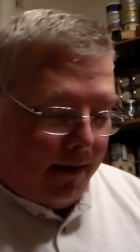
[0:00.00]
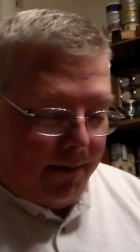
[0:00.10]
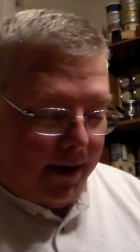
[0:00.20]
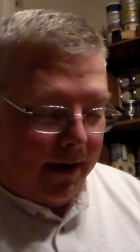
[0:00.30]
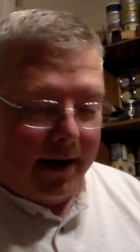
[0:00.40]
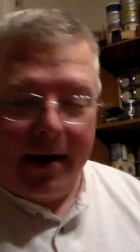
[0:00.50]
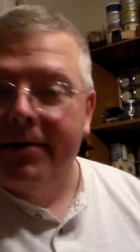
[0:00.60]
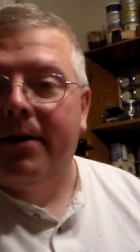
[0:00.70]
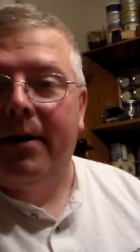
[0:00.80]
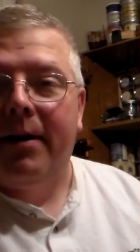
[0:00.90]
I'm thinking
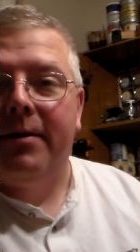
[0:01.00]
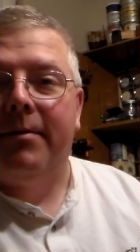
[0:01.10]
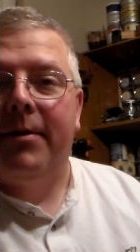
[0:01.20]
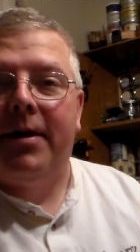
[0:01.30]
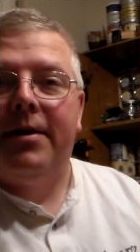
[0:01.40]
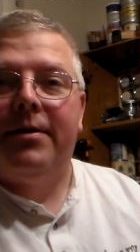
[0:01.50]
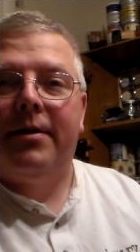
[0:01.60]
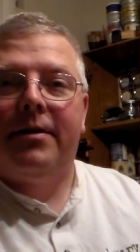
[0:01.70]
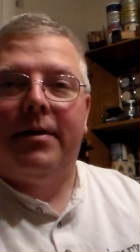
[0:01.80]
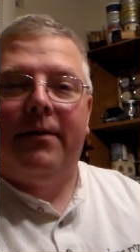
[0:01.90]
that's going to get some
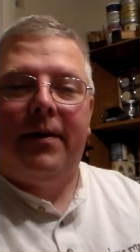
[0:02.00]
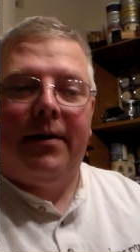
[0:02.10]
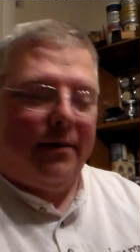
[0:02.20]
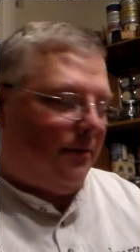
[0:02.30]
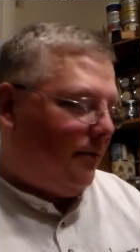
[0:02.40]
attention this evening.